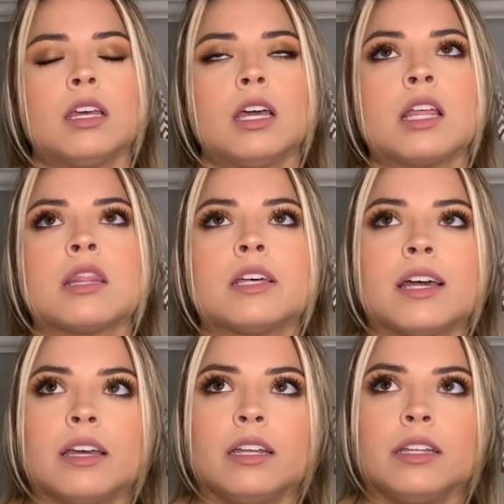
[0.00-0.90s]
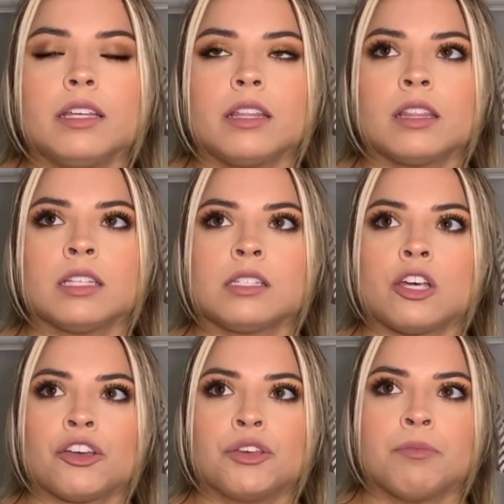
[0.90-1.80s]
And then this
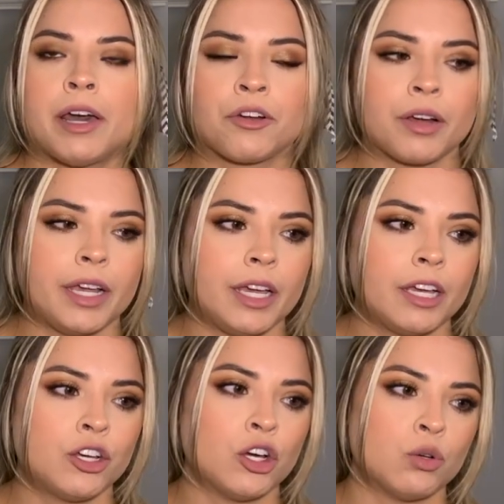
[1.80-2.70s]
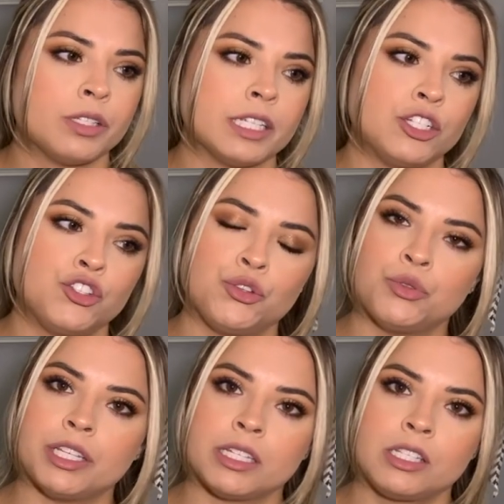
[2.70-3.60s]
documentary goes into
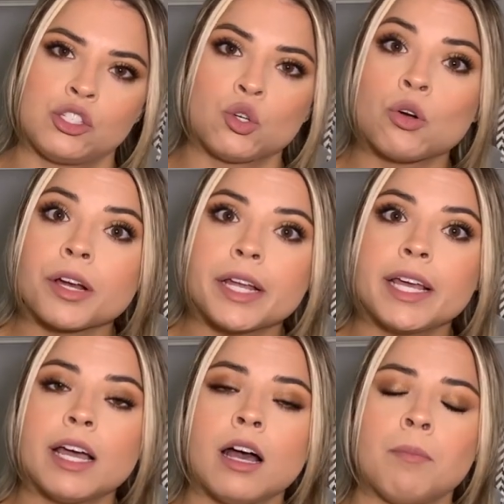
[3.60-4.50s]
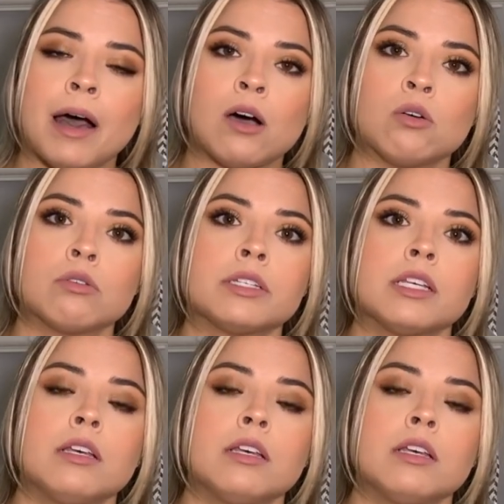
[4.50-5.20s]
this story about